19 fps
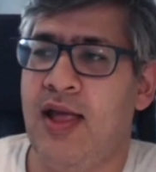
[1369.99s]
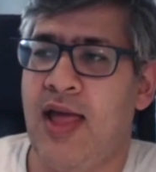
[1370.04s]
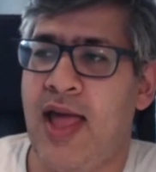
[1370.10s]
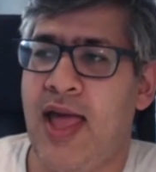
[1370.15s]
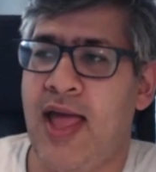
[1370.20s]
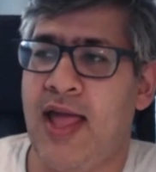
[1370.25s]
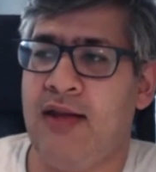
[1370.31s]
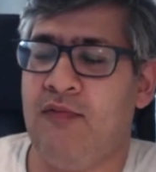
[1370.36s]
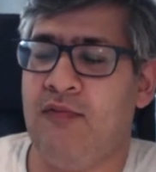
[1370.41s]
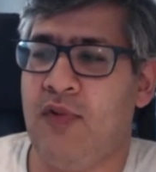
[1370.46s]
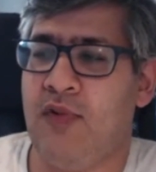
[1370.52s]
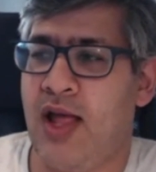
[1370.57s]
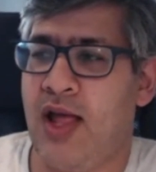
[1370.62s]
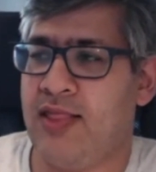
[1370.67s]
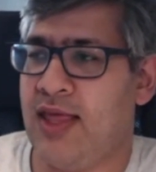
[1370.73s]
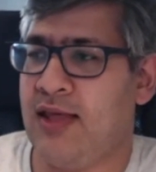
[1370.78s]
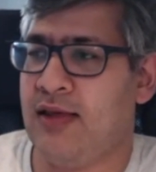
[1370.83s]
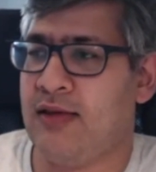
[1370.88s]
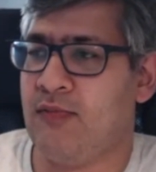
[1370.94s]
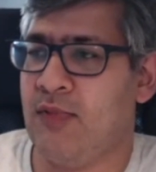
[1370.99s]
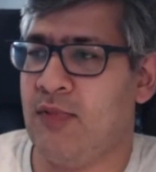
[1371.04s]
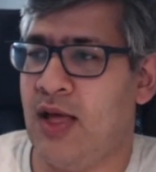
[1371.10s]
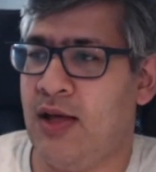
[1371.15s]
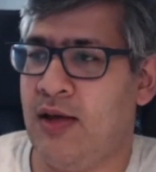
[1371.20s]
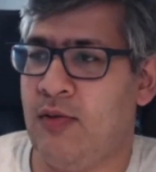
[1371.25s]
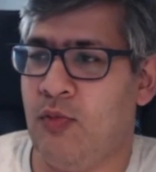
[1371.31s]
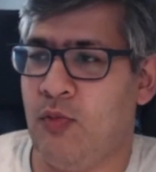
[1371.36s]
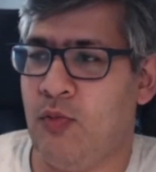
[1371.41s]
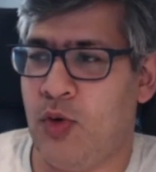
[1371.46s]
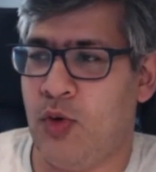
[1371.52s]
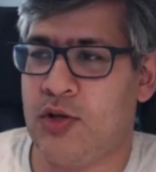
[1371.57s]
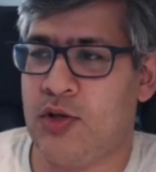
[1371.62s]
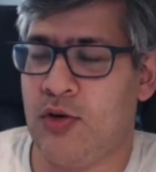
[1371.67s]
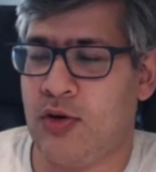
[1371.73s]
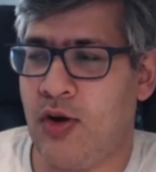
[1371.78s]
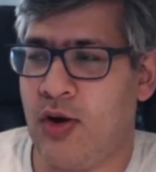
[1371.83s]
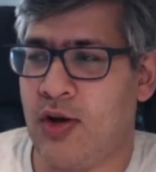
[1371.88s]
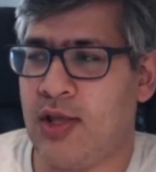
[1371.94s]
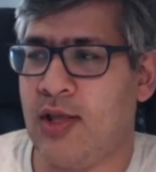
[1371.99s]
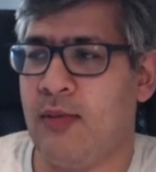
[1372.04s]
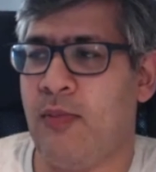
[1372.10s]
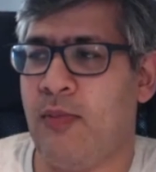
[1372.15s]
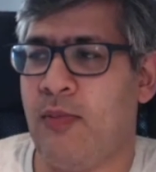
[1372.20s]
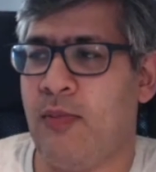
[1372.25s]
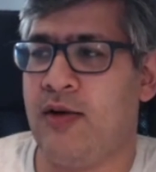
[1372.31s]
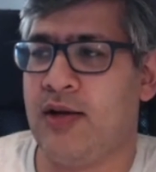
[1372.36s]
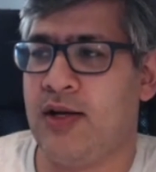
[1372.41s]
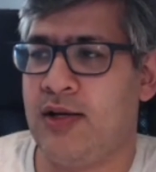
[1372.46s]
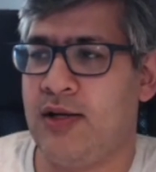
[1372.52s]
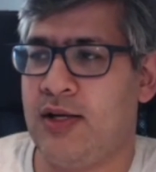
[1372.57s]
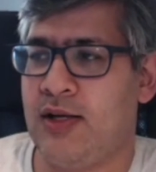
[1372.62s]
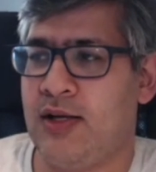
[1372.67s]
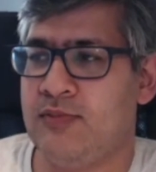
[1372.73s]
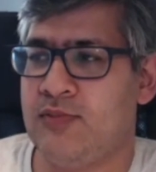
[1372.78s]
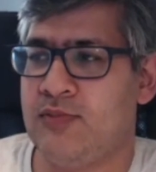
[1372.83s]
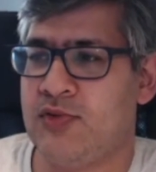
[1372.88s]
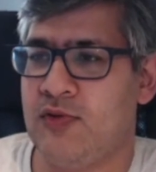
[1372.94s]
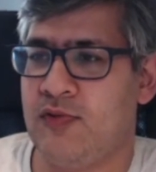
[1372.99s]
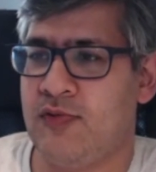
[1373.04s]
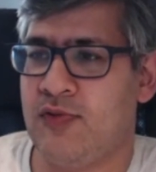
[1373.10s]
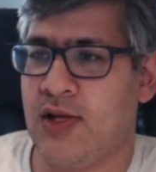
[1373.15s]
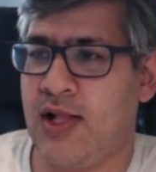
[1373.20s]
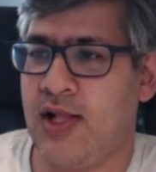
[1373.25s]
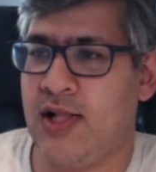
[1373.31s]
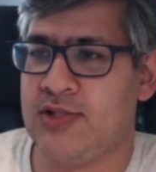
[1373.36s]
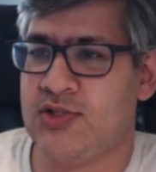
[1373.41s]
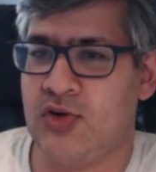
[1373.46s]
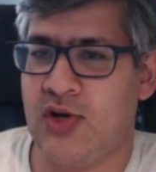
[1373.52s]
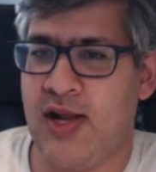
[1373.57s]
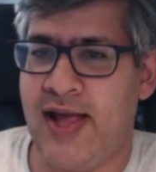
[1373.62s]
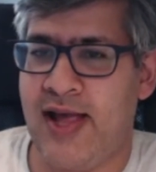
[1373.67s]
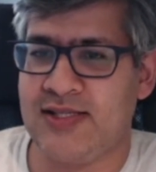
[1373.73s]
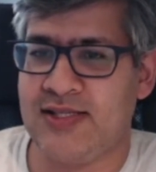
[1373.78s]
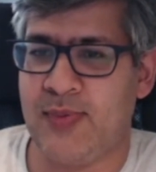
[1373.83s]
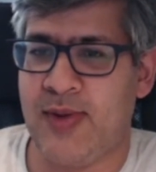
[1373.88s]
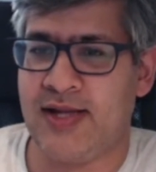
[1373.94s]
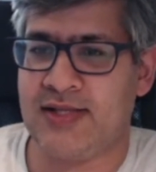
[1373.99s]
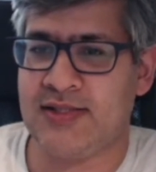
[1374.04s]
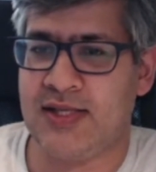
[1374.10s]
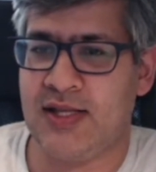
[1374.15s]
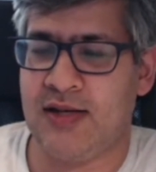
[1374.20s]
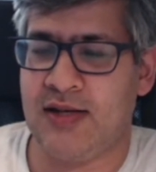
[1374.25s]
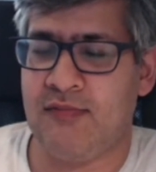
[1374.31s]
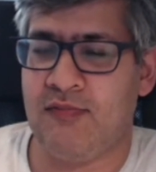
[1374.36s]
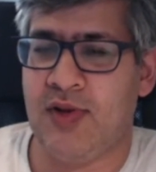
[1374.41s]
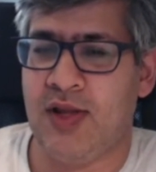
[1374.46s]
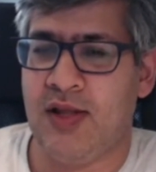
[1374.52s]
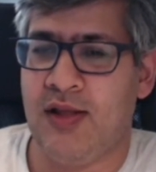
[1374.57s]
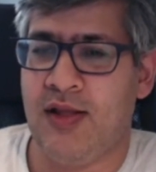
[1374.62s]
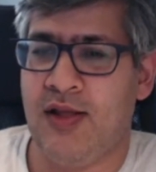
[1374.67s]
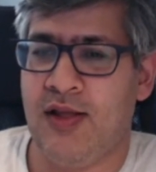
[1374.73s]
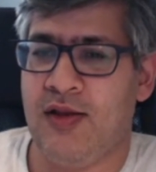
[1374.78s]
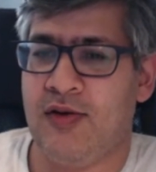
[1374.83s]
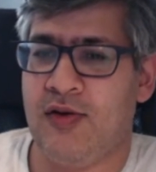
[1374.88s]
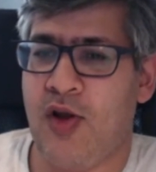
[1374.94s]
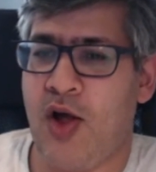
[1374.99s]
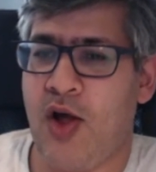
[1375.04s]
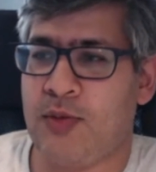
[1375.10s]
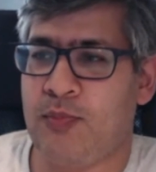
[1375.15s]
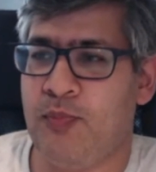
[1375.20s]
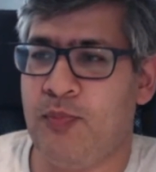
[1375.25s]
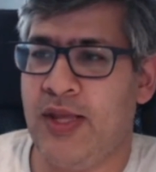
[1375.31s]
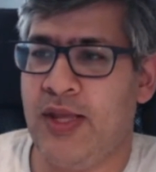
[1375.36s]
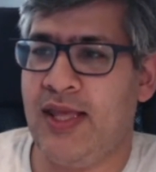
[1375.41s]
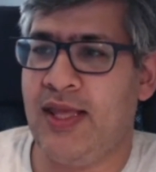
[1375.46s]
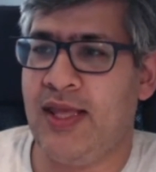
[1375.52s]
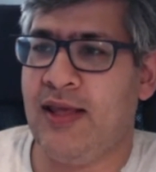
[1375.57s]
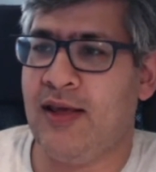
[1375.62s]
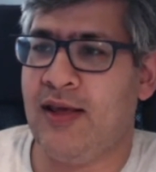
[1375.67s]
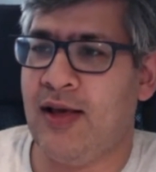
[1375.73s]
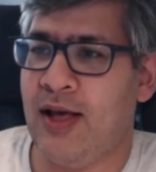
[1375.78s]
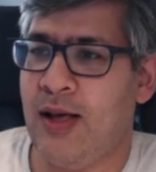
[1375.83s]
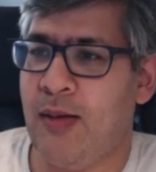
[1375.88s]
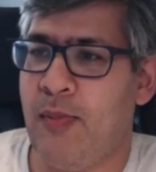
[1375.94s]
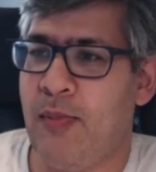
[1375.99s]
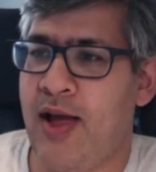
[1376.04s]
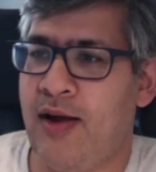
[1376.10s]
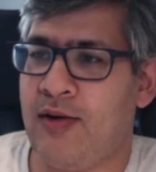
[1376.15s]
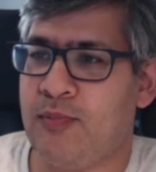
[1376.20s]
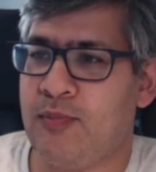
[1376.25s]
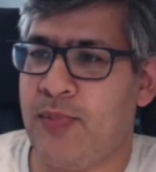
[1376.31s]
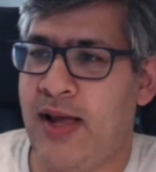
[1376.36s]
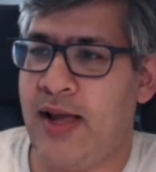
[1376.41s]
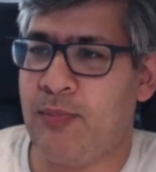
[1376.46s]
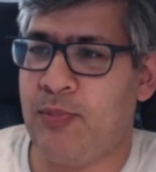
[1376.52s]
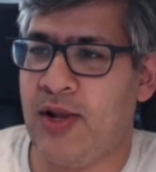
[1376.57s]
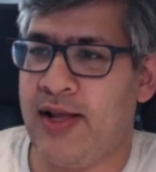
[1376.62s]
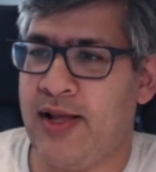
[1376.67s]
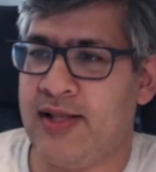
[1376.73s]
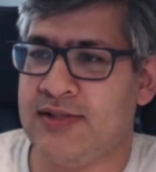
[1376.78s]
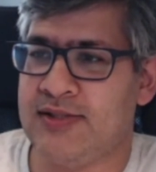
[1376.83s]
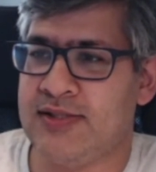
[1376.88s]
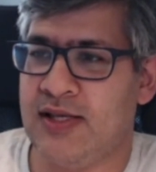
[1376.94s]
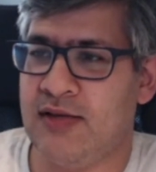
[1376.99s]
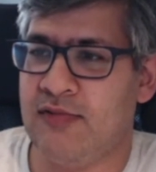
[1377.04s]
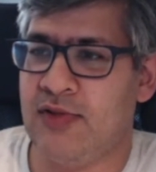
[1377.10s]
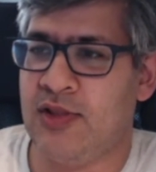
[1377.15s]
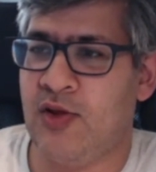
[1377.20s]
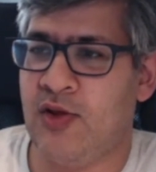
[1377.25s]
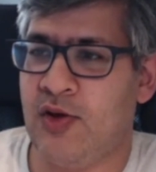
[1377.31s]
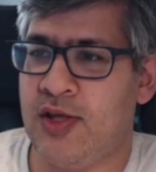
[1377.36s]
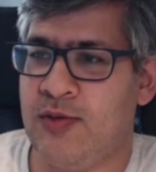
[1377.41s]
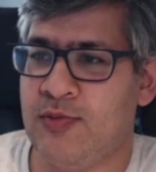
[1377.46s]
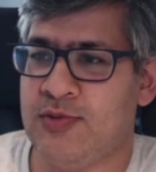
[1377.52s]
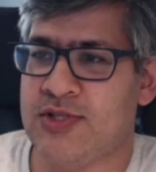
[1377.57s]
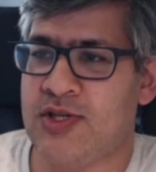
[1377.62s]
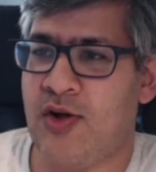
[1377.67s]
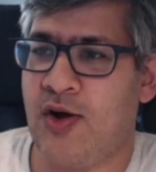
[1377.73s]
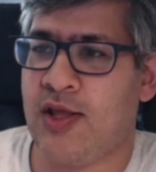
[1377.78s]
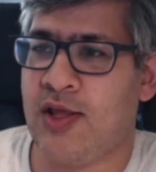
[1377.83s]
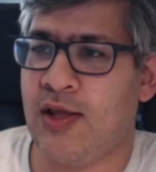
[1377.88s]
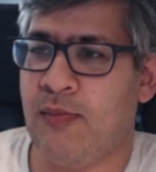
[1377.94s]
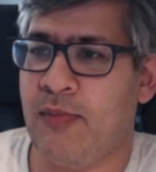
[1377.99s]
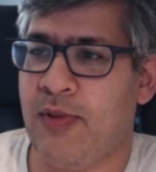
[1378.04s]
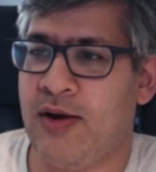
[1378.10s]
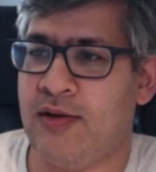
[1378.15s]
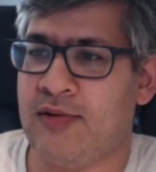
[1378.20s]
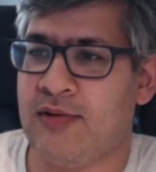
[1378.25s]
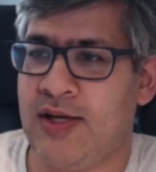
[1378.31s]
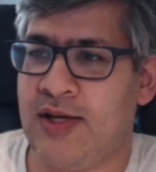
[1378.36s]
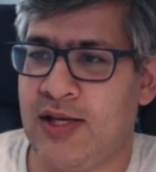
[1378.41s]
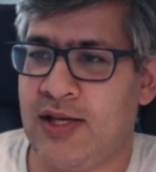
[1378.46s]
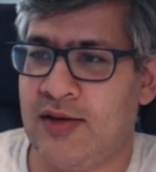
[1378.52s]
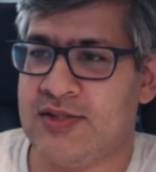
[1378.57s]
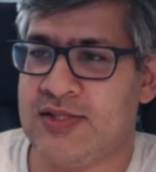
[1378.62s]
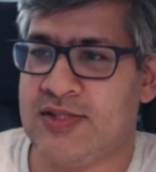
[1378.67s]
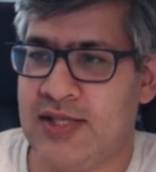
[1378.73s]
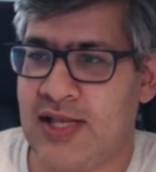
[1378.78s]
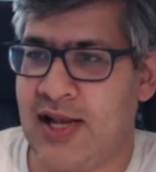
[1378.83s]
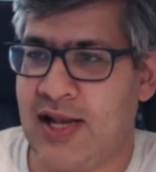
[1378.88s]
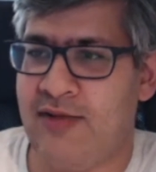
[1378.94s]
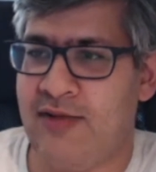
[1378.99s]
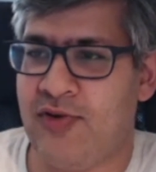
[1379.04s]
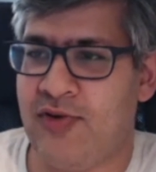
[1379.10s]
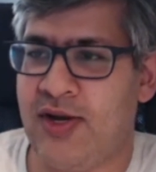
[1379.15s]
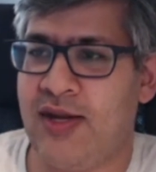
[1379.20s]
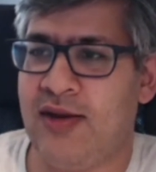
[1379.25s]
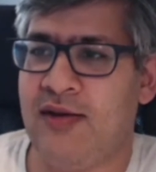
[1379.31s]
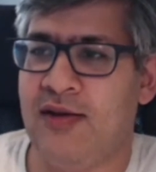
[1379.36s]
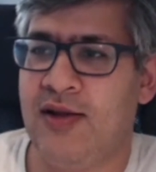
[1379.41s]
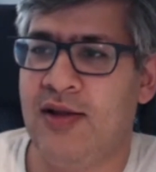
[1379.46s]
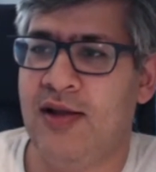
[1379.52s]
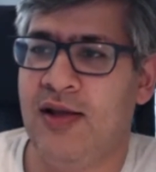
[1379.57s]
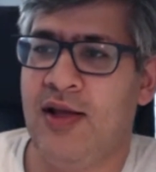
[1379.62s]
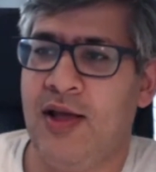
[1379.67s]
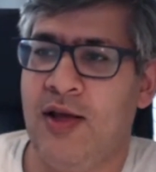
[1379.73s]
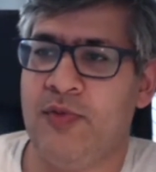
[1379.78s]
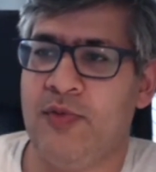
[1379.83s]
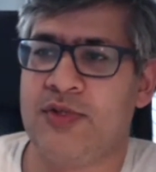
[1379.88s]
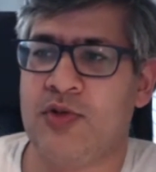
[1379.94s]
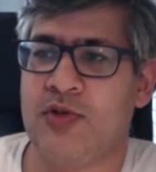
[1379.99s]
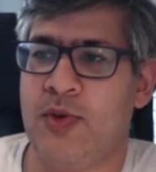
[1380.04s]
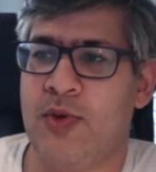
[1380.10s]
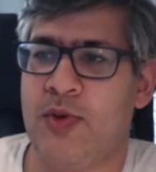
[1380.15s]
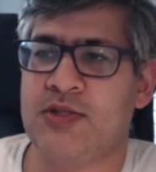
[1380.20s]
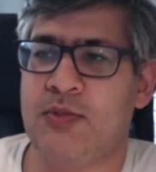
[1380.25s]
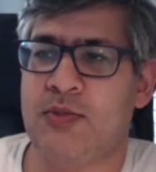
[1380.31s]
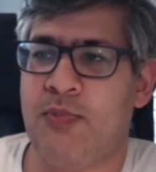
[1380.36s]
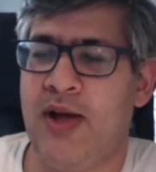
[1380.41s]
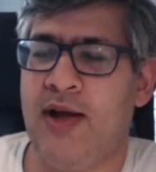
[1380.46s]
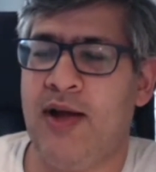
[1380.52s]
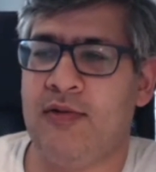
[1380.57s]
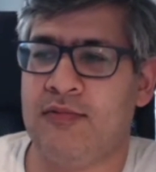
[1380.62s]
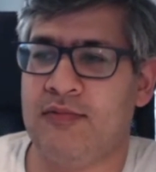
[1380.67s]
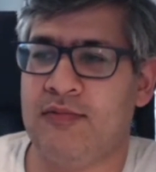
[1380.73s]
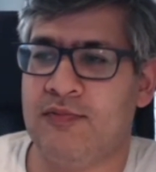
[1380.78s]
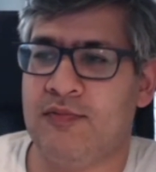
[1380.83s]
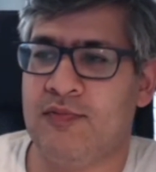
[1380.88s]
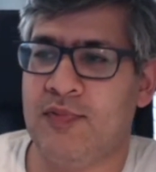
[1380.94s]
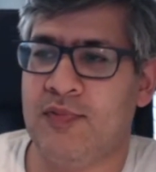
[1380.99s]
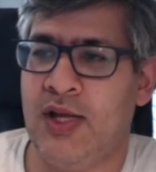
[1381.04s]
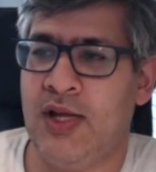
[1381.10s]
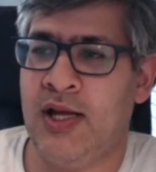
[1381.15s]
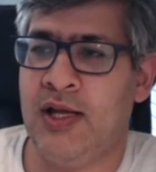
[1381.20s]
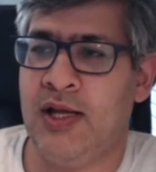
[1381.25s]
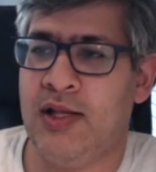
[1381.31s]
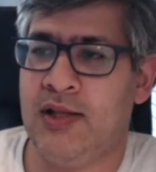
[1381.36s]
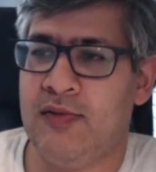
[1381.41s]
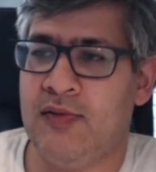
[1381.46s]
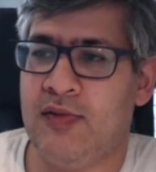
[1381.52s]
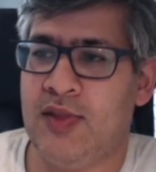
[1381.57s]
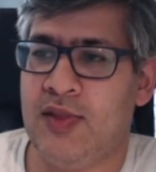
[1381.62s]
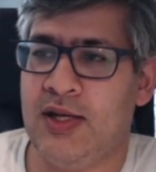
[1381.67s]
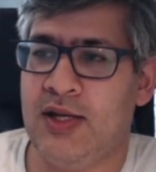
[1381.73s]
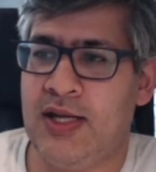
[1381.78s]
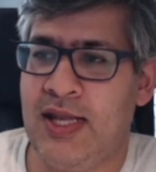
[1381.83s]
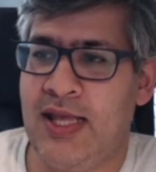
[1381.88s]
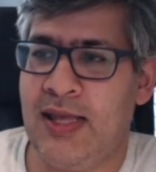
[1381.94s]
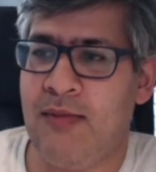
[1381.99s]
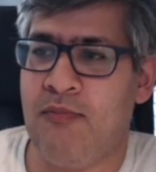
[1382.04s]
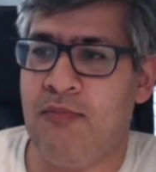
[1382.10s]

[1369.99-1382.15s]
And I think what you're talking about in terms of the cultural aspects and not being about pipelines, even though he was talking about continuous delivery, it was so much about the team